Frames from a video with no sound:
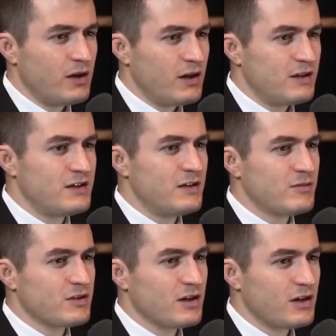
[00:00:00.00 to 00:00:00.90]
it
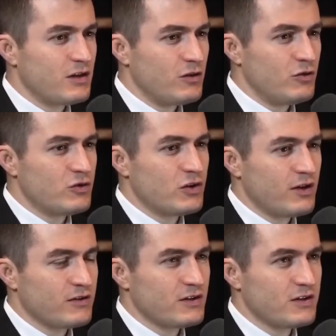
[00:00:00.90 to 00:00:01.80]
seems like you should have
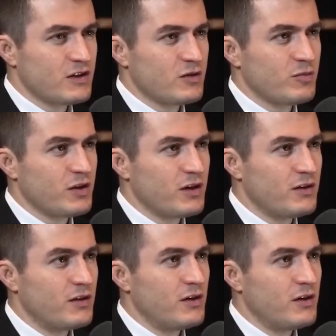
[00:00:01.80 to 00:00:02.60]
a succession plan